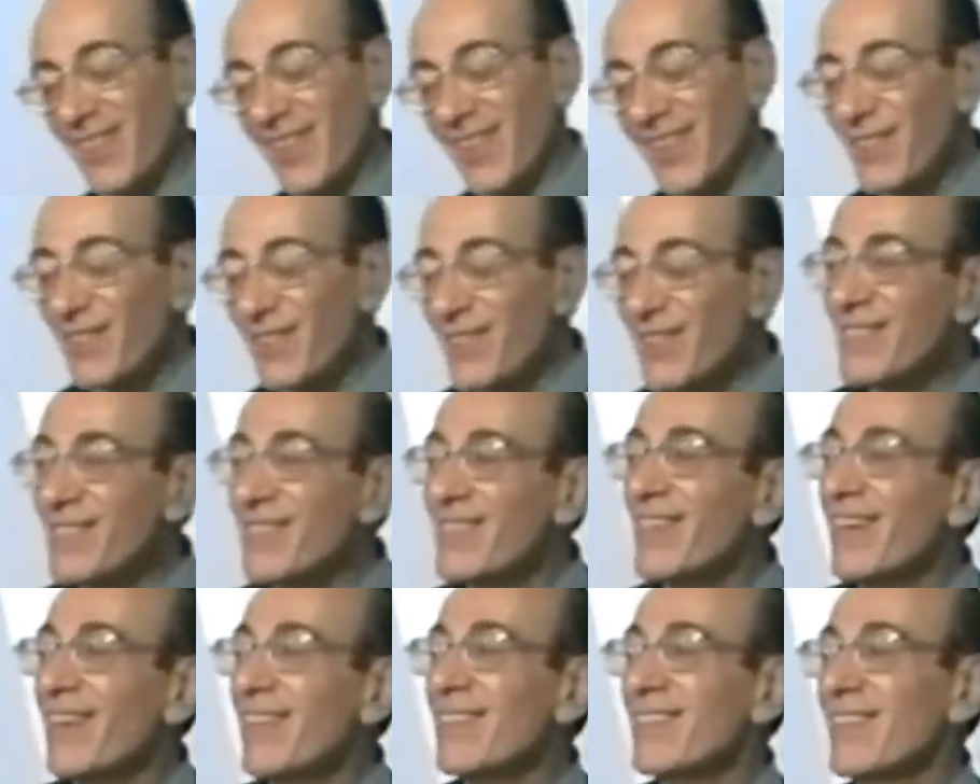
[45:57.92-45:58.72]
it was
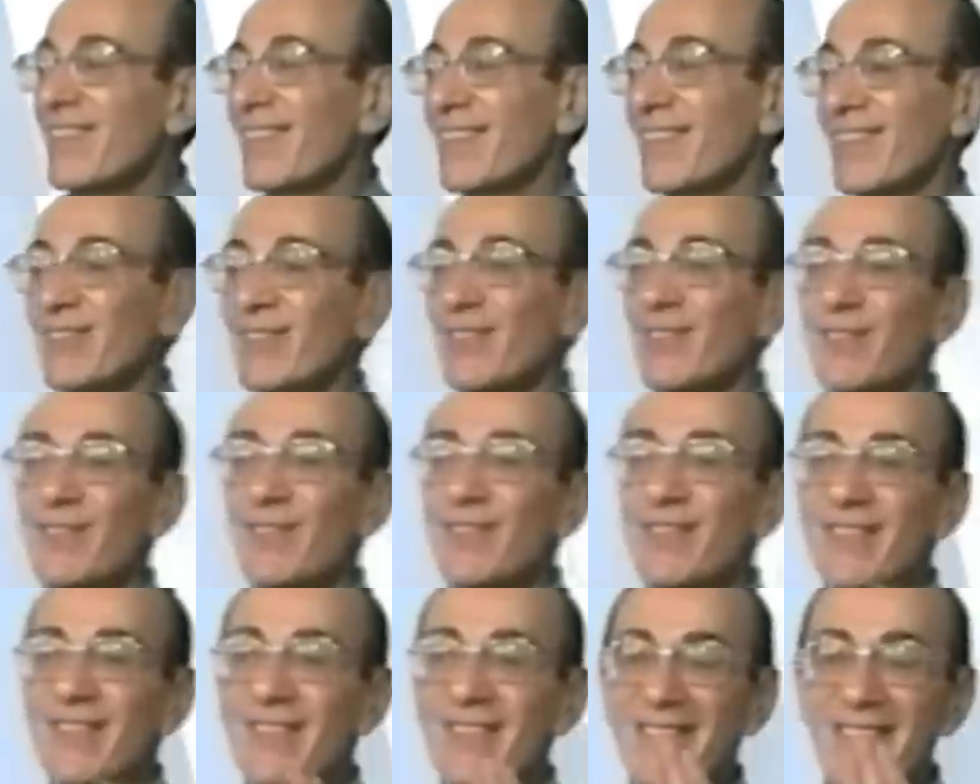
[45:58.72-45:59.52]
such an
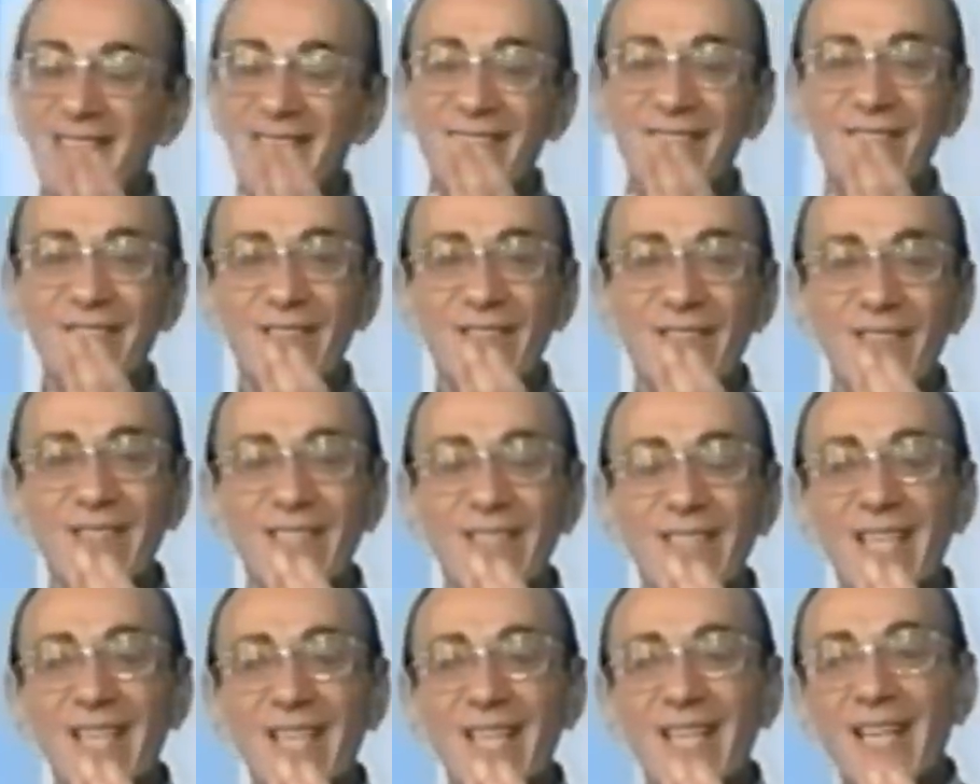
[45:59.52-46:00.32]
extraordinary interview.
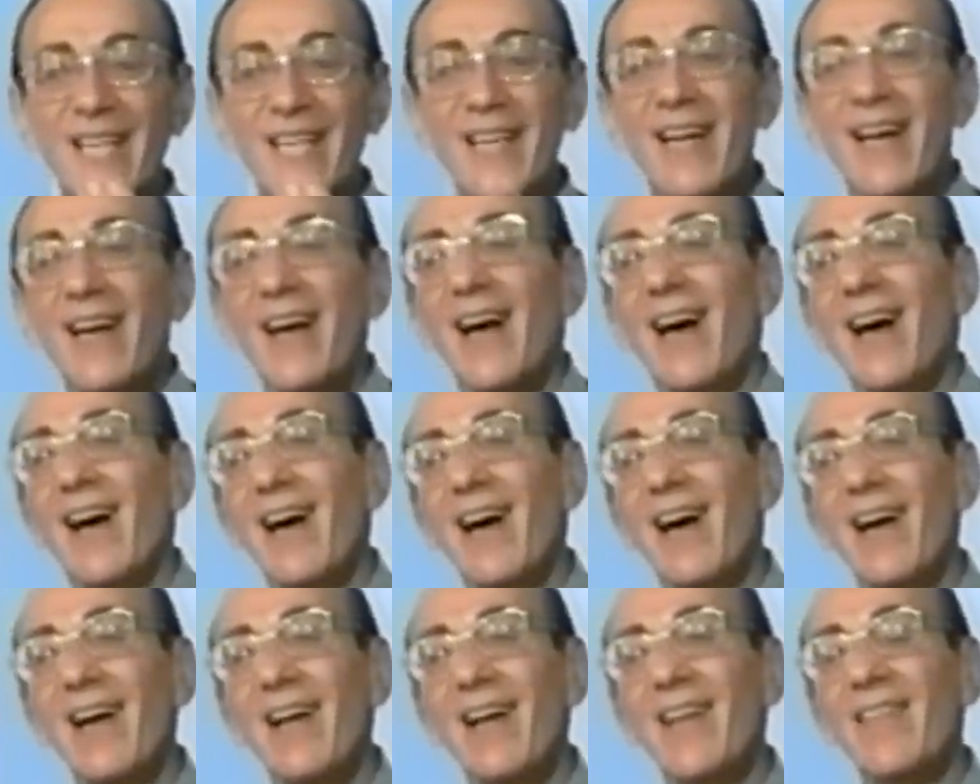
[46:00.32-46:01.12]

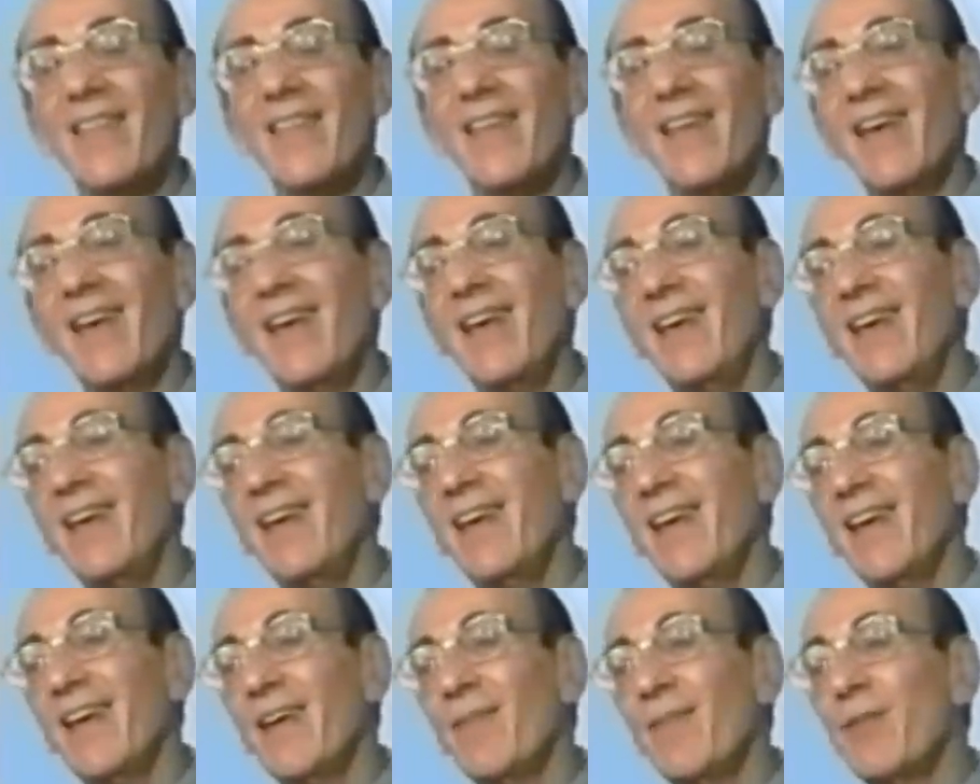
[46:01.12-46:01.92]
Um,
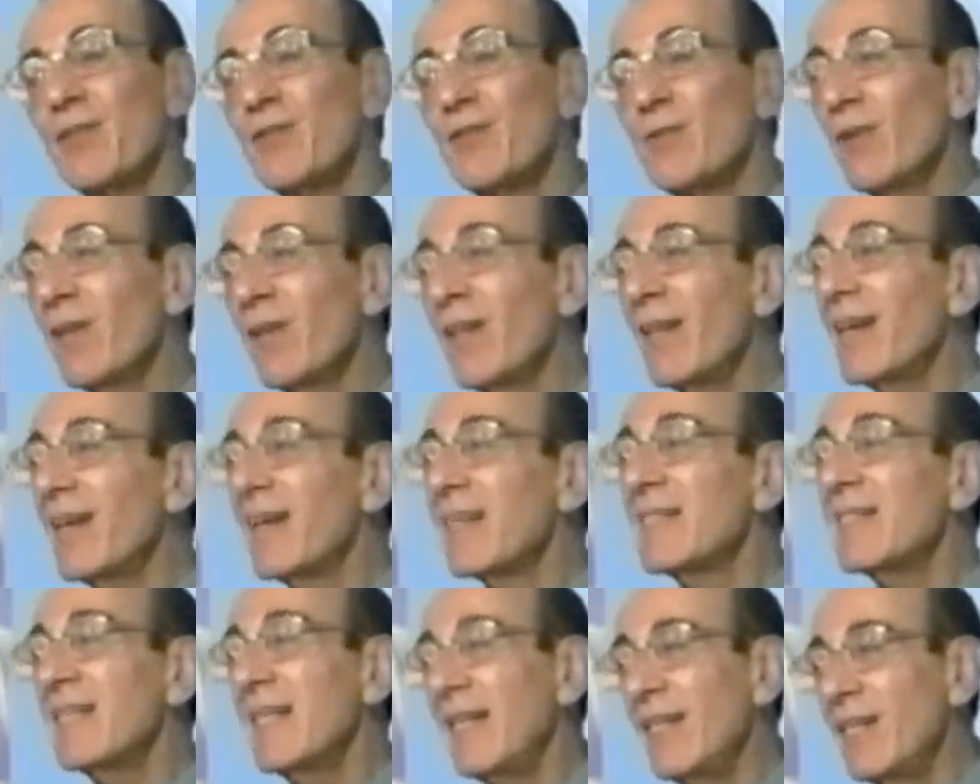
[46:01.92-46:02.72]
he, it was really
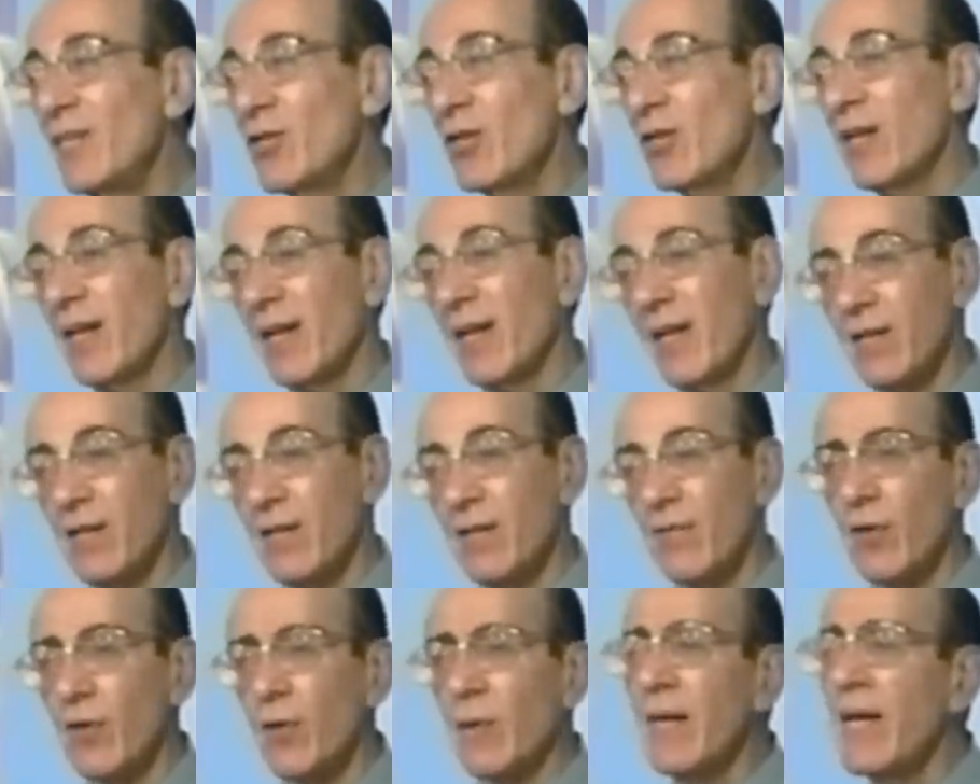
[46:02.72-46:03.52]
a teaching
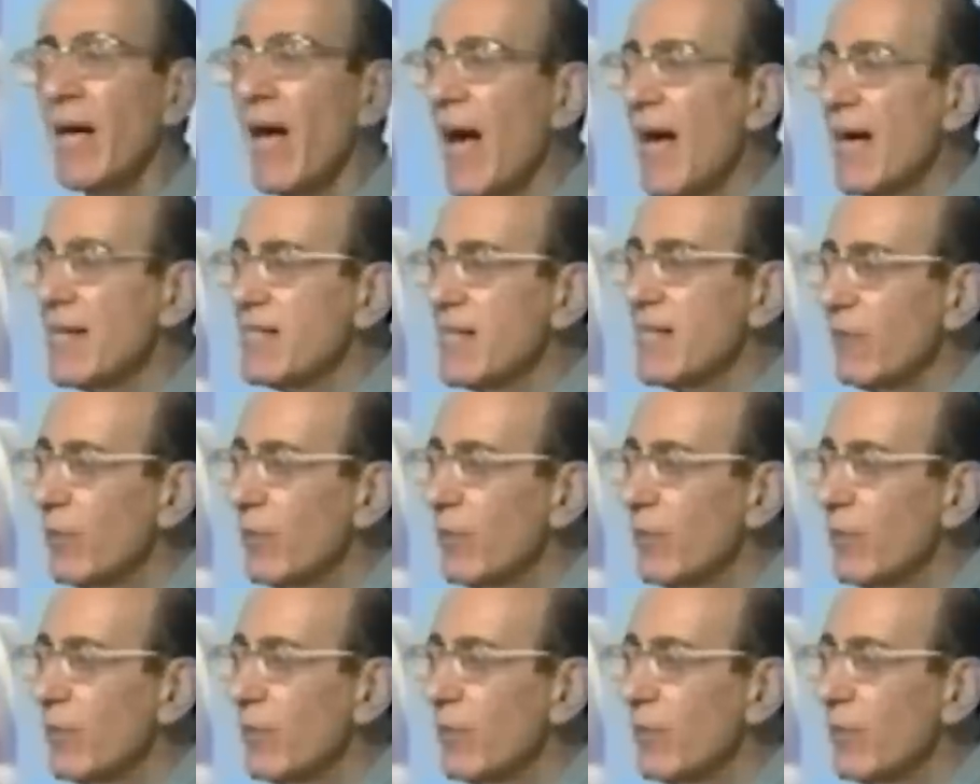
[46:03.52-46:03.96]
interview. He asked